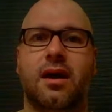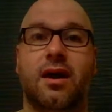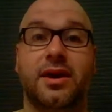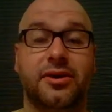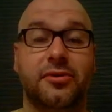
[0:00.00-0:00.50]

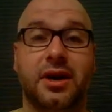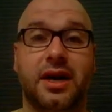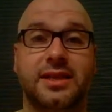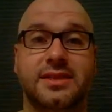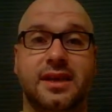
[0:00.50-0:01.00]
audio
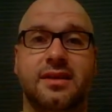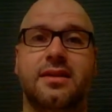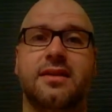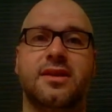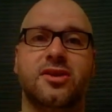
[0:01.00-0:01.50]
content,
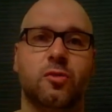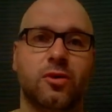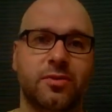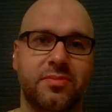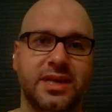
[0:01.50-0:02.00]
then you
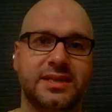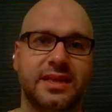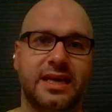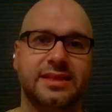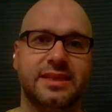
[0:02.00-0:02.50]
want to mix
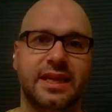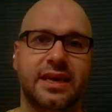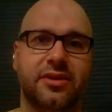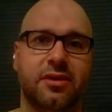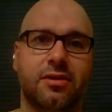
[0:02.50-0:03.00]
that
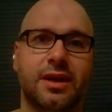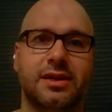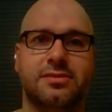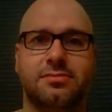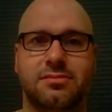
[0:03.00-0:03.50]
together
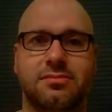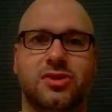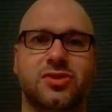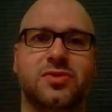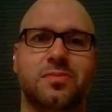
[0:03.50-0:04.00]
and
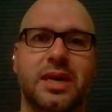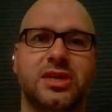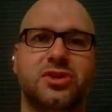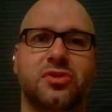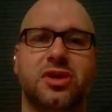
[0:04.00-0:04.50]
just
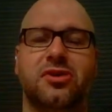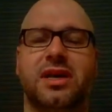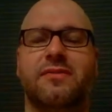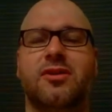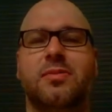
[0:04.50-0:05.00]
make sure that you're
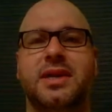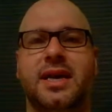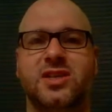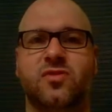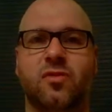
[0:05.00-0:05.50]
giving them a
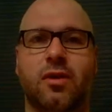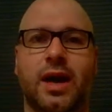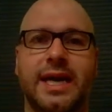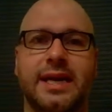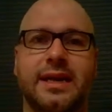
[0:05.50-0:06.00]
nice
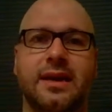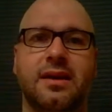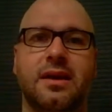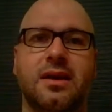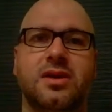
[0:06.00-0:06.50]
variety.
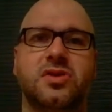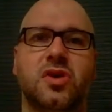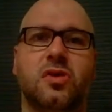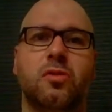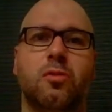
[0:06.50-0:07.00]

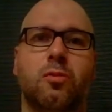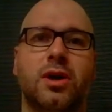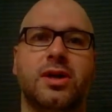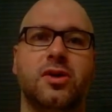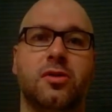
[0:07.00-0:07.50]
So
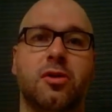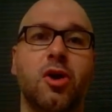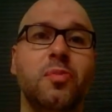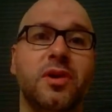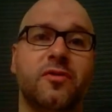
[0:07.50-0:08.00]
what you're
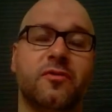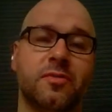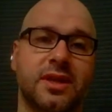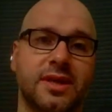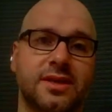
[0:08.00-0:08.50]
hoping
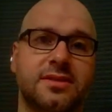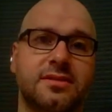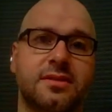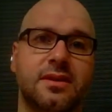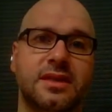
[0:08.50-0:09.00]
from
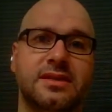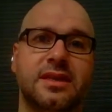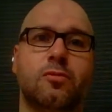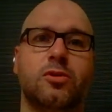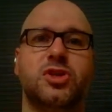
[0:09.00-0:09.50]
this is
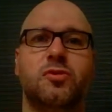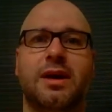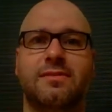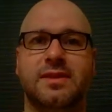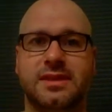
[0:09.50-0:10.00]
that once you
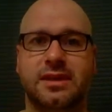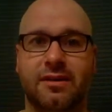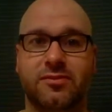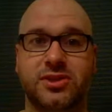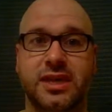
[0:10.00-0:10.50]
have these
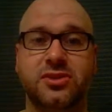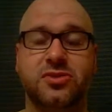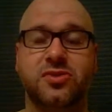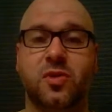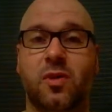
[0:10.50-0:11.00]

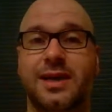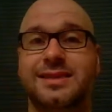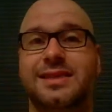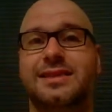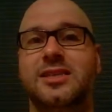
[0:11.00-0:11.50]
conversations going,
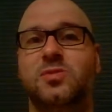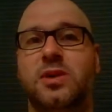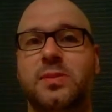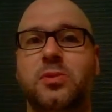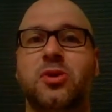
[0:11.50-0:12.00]
is that these
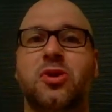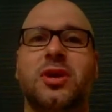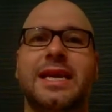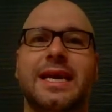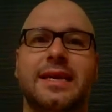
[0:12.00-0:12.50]
people are
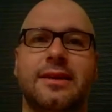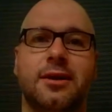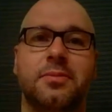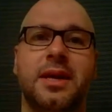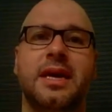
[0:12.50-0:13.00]
going to end
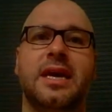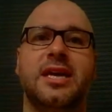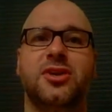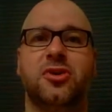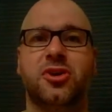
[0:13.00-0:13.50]
up
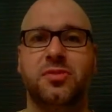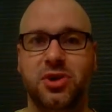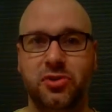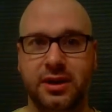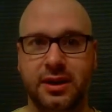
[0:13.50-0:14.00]
in your
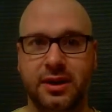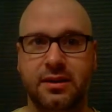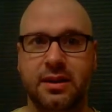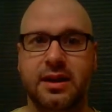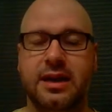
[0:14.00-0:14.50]
community.
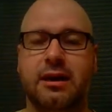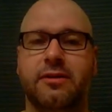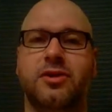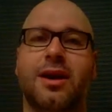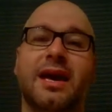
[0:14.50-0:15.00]
Now,
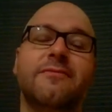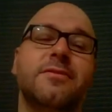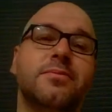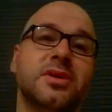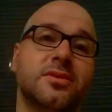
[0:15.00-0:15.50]
if you
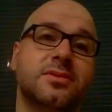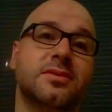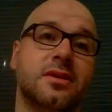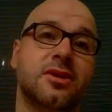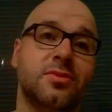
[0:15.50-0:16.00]
haven't
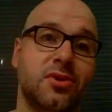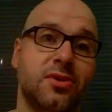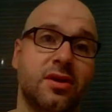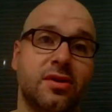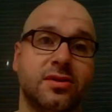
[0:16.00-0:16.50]
built a
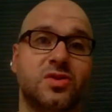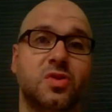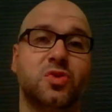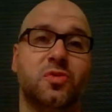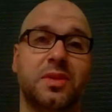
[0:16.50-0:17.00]
community on
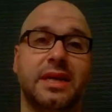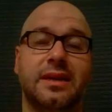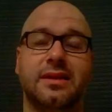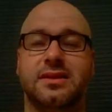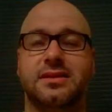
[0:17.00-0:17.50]
social
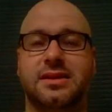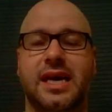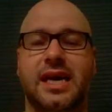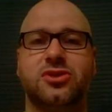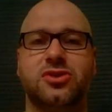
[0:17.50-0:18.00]
media, this is
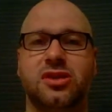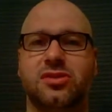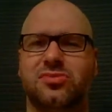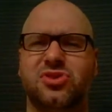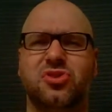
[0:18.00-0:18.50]
actually,
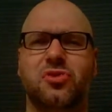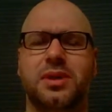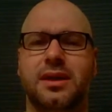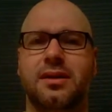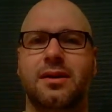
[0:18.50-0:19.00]
there's so
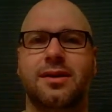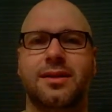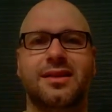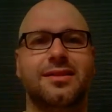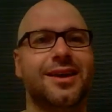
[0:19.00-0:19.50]
many,
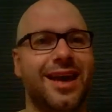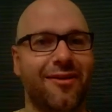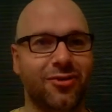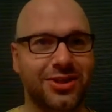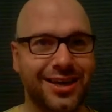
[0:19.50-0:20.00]
like
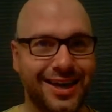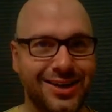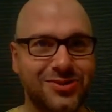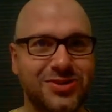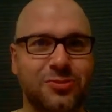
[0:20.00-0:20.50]
everything
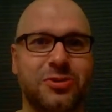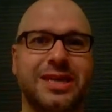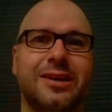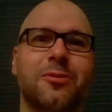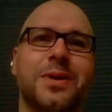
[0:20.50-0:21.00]
else that we
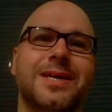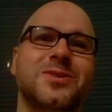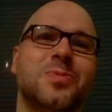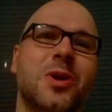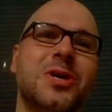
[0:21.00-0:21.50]
hear about
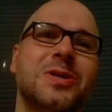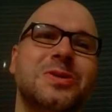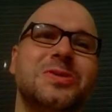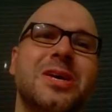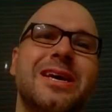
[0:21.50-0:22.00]
as
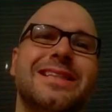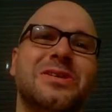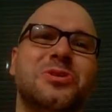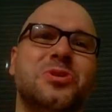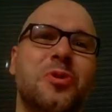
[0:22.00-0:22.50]
marketers,
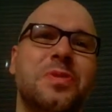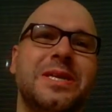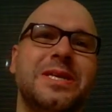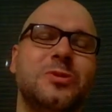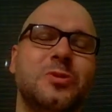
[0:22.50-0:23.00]
there's so
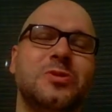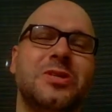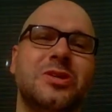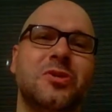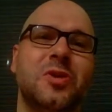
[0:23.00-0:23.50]
many tools
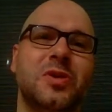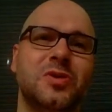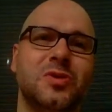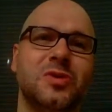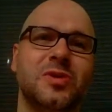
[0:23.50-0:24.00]
that you can
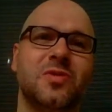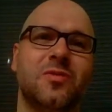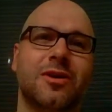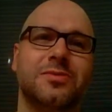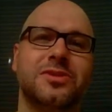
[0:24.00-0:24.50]
do this
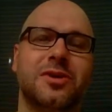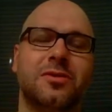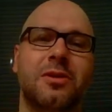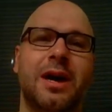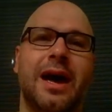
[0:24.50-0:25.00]
from.
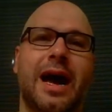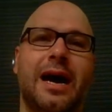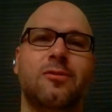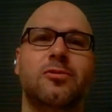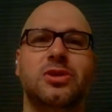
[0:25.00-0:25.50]
So
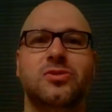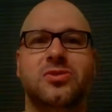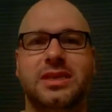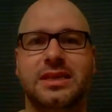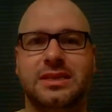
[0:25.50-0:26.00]
I will use the